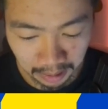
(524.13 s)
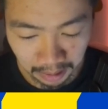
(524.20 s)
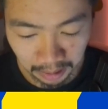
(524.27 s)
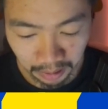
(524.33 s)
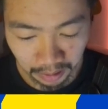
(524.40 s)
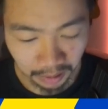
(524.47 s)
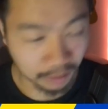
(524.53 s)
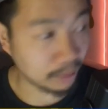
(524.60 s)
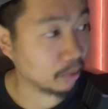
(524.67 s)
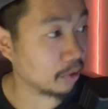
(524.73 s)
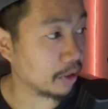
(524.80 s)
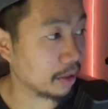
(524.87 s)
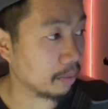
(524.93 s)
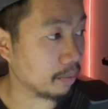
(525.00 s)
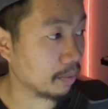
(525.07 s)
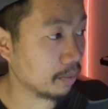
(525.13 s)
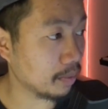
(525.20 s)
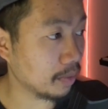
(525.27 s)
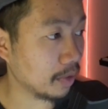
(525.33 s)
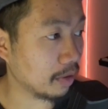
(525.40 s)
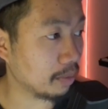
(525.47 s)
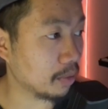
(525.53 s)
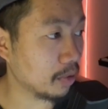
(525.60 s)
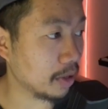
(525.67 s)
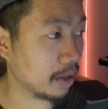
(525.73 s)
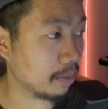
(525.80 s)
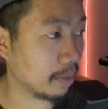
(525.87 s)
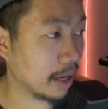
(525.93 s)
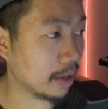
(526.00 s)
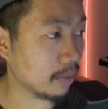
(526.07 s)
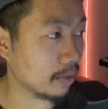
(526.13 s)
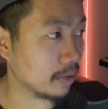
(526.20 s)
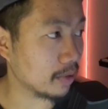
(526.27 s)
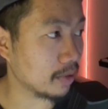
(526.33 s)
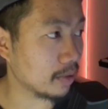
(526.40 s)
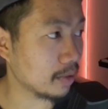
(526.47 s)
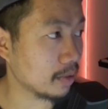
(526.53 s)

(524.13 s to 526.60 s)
Oh, they've put it in backwards.